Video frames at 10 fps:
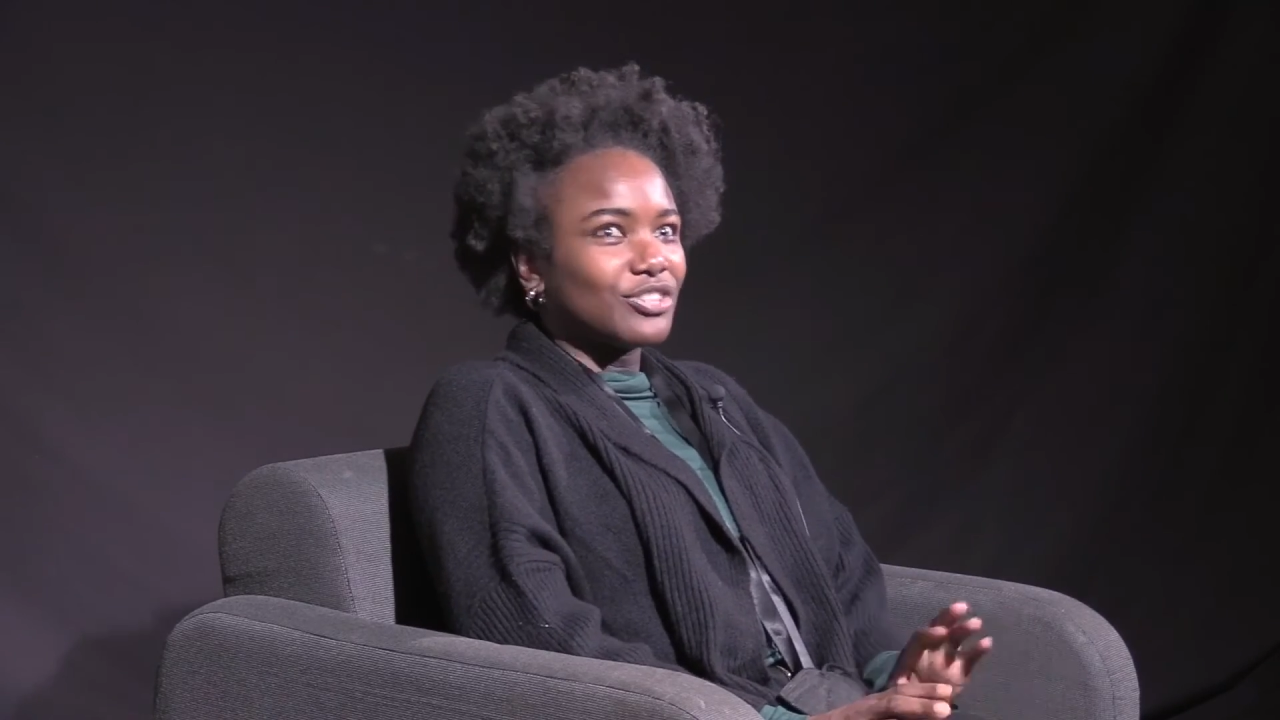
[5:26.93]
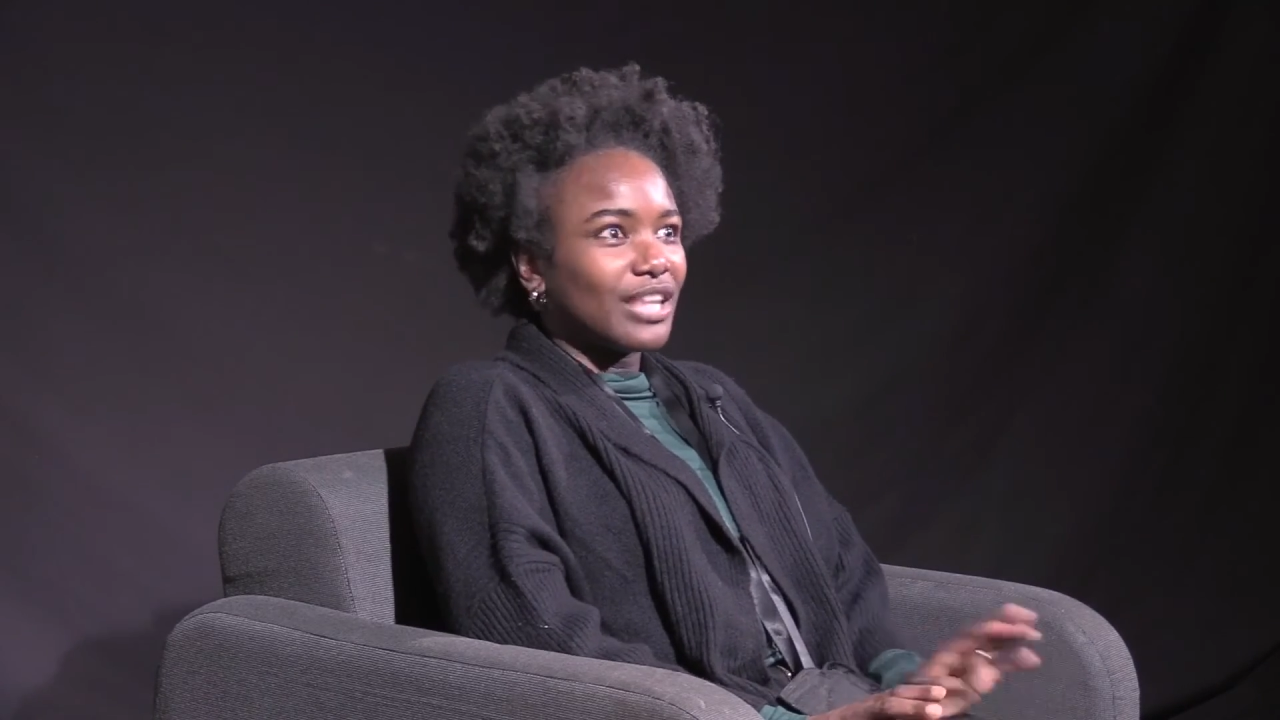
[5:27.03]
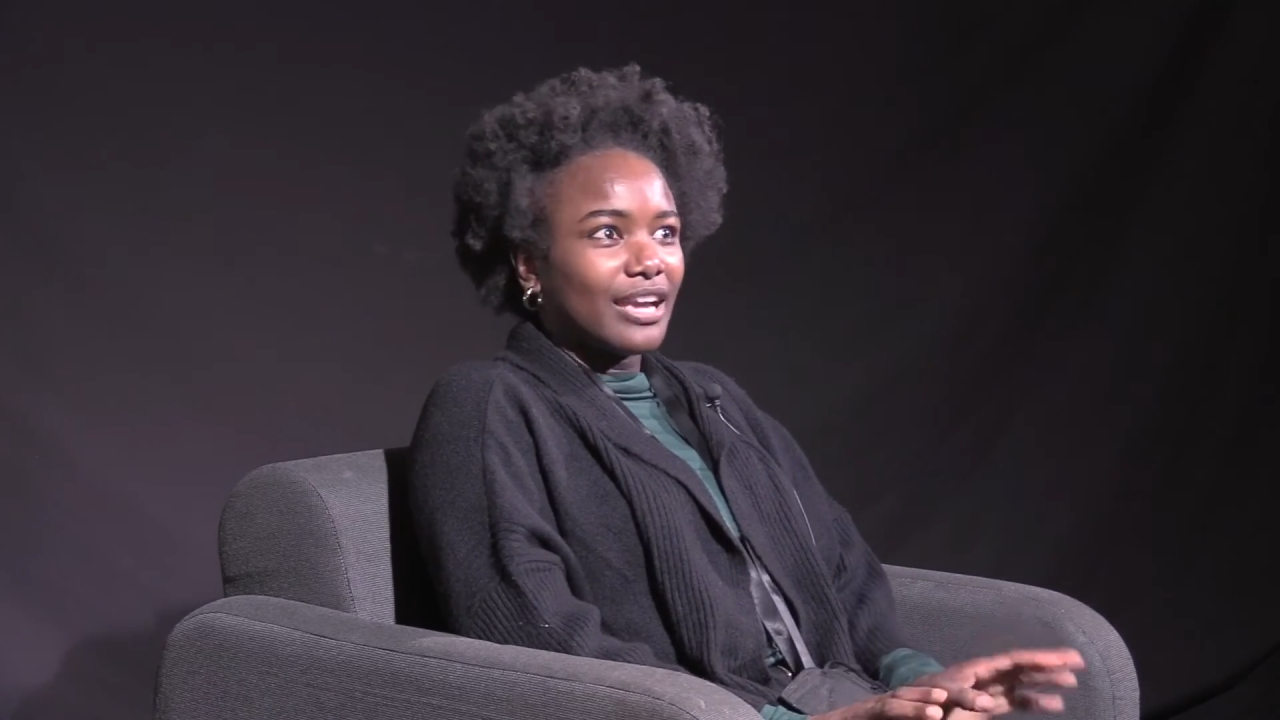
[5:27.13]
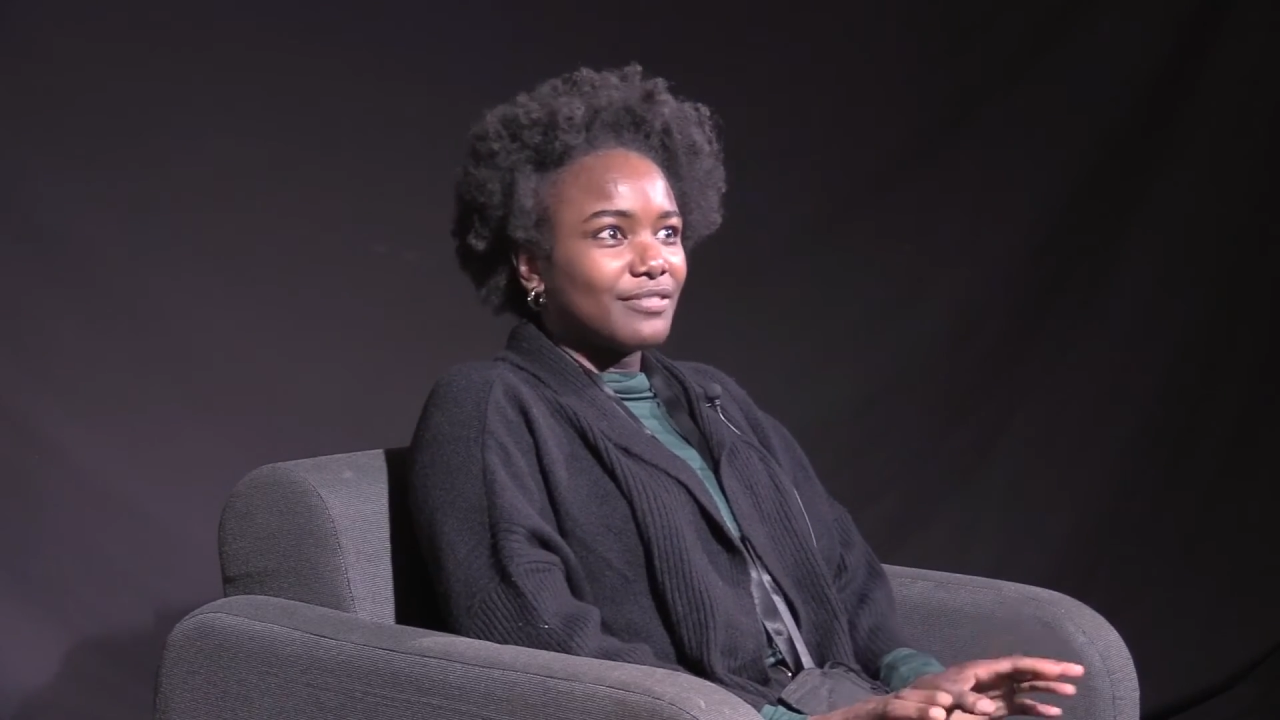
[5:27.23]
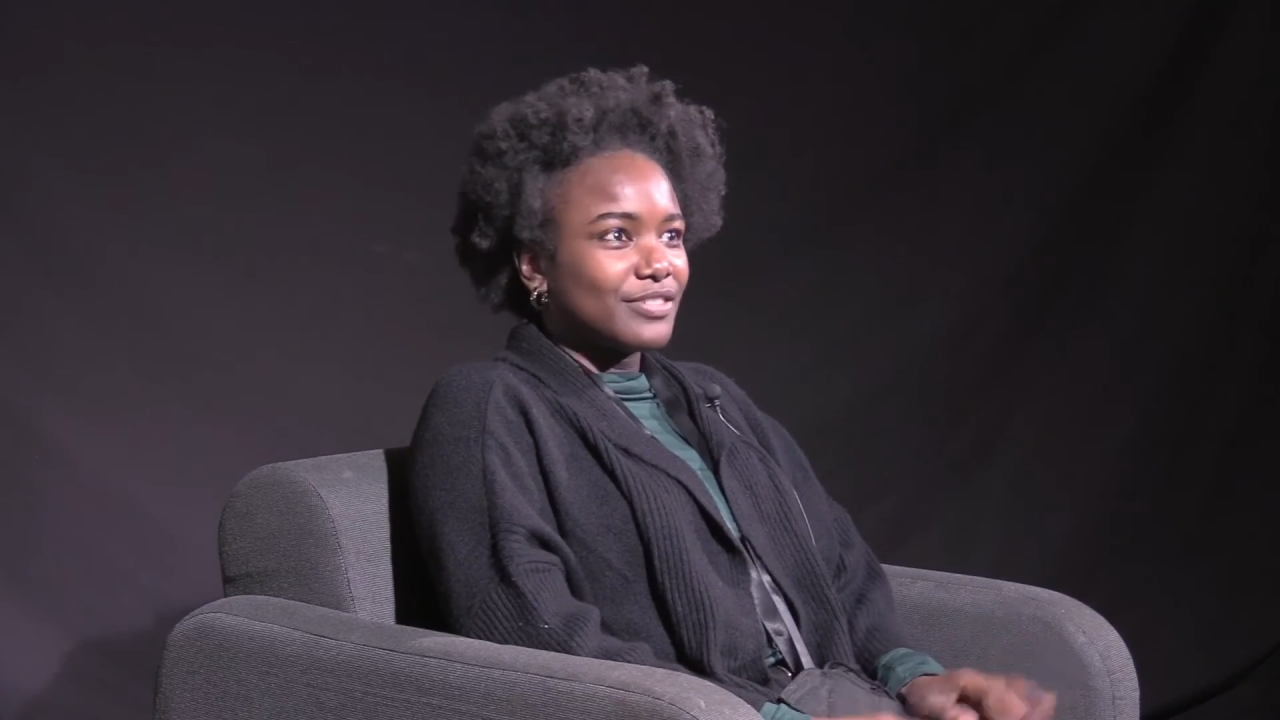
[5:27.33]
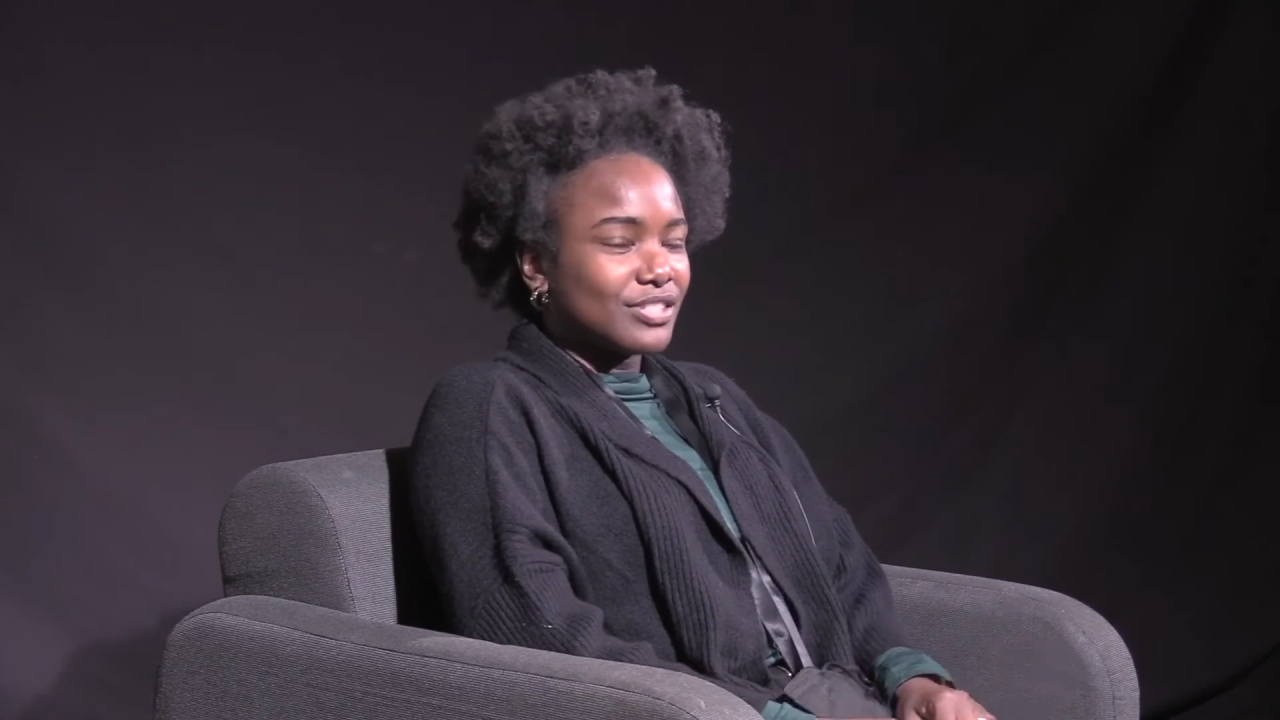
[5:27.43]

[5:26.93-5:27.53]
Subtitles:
your life,